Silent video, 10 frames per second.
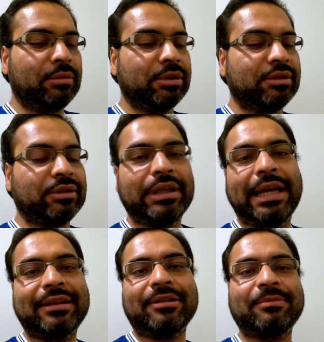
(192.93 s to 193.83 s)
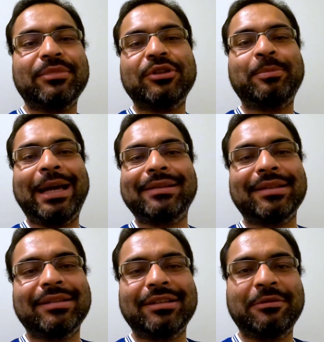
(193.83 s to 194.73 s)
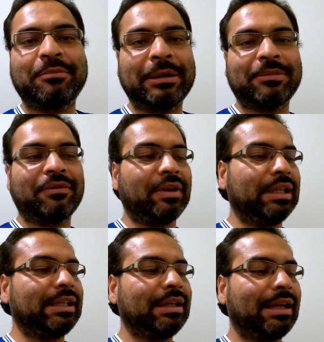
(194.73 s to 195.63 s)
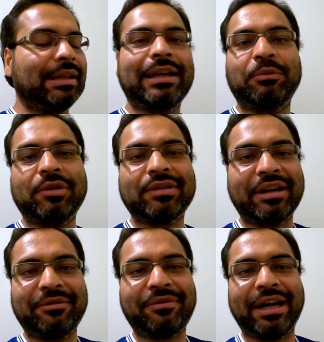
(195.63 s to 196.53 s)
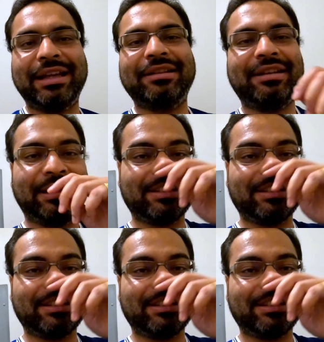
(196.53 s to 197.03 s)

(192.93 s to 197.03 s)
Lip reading: we're just gonna add some spices and prep the filling, and then we start frying the